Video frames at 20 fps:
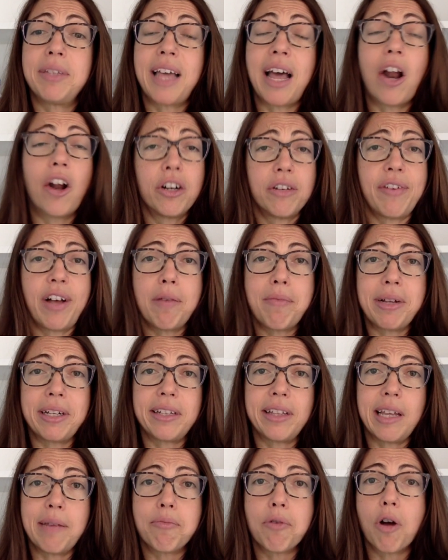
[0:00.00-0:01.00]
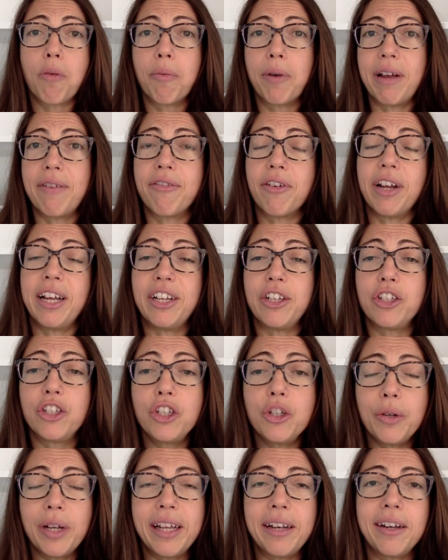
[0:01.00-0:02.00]
that are developmentally appropriate for each
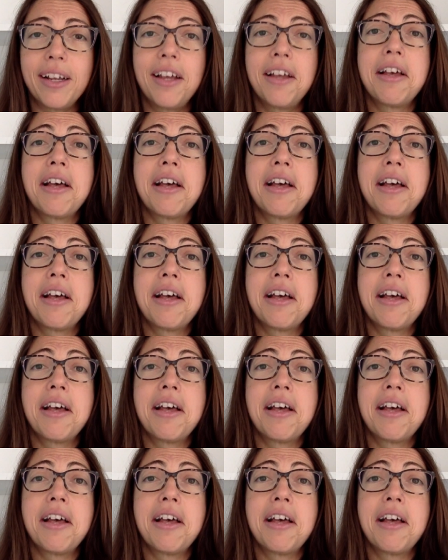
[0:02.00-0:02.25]
student.